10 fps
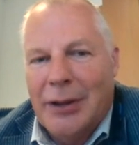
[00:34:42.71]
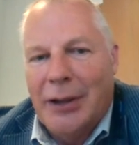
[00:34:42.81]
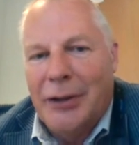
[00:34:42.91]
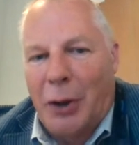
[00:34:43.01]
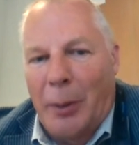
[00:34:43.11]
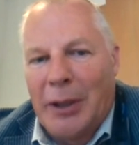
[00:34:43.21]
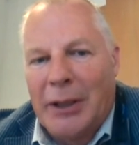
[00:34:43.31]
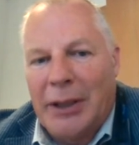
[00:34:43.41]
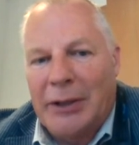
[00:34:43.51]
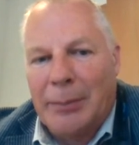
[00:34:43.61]

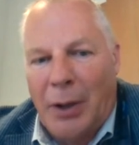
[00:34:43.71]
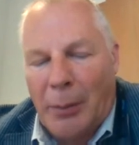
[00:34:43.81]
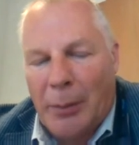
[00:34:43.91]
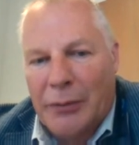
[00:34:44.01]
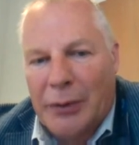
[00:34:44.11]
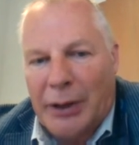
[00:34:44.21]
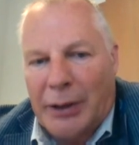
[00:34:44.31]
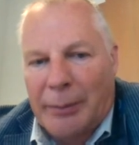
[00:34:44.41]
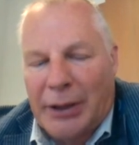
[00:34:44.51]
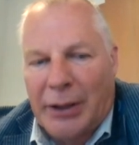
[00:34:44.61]
Normally, at the moment, we are
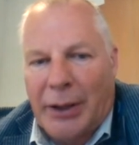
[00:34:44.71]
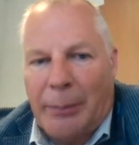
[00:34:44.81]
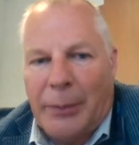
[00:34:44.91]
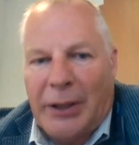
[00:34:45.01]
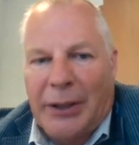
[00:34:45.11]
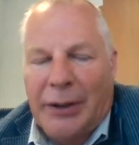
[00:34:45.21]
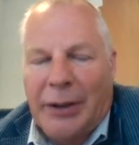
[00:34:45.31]
building up in